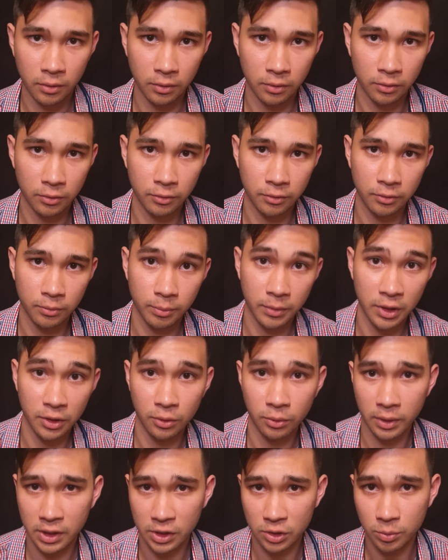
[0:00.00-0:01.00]
of,
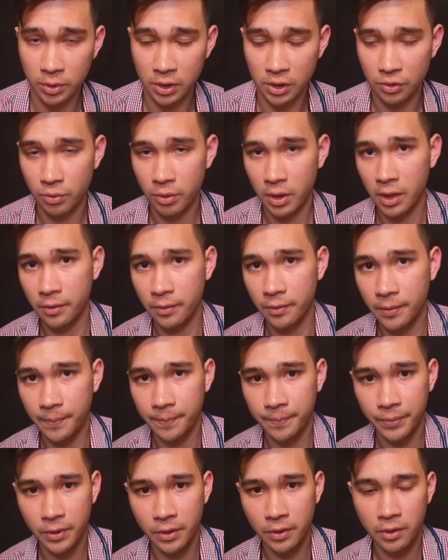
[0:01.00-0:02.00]
medial aspect rather,
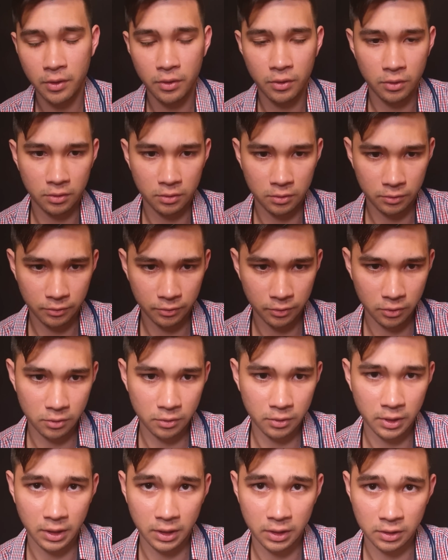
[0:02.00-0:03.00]
of
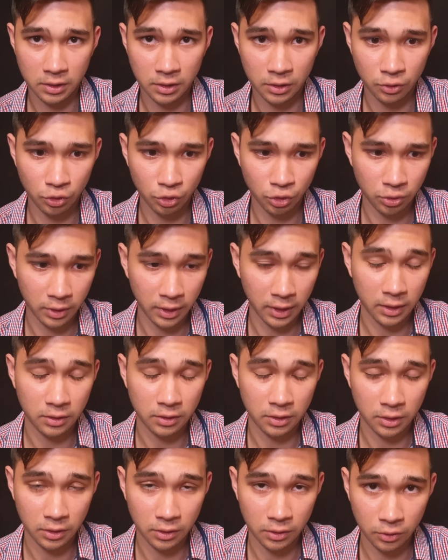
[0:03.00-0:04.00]
your
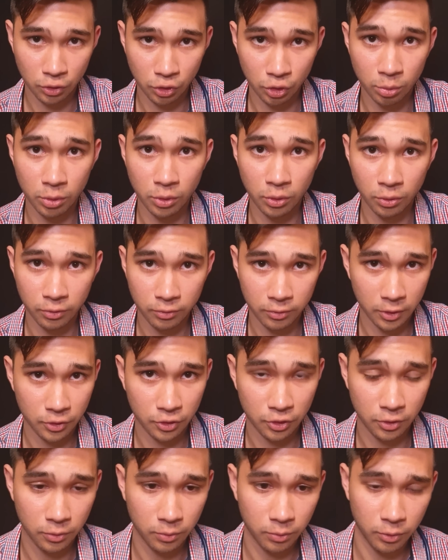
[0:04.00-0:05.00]
anticubital
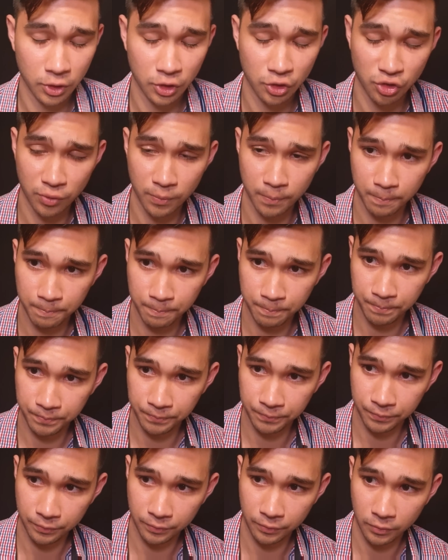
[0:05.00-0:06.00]
fossa region,
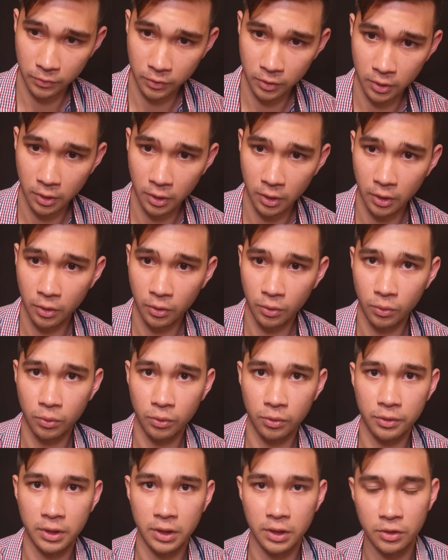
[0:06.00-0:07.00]

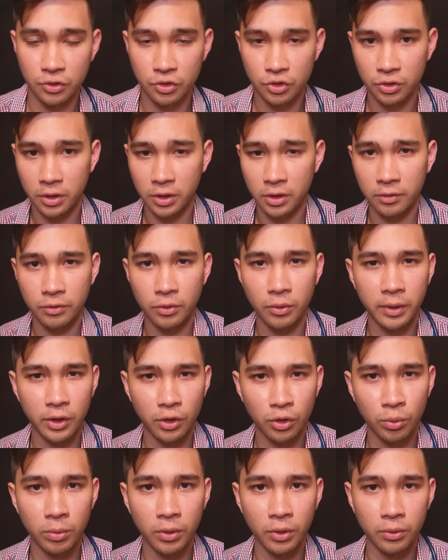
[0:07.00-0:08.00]
on the inside of your
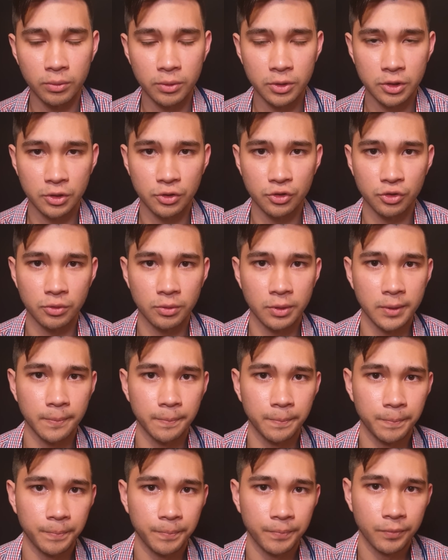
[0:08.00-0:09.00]
elbow, essentially.
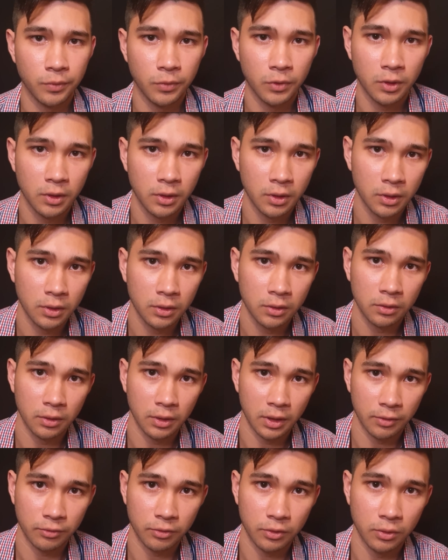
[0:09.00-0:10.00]

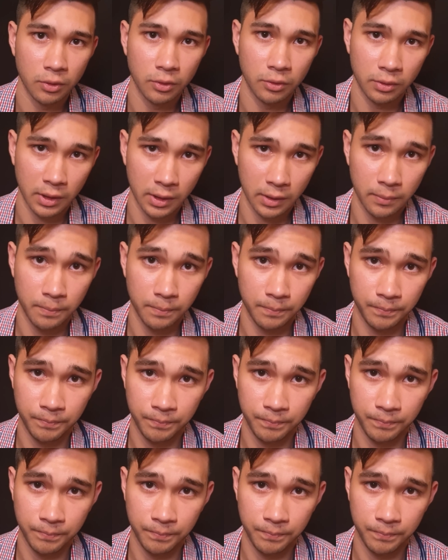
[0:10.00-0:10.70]
Did that feel okay?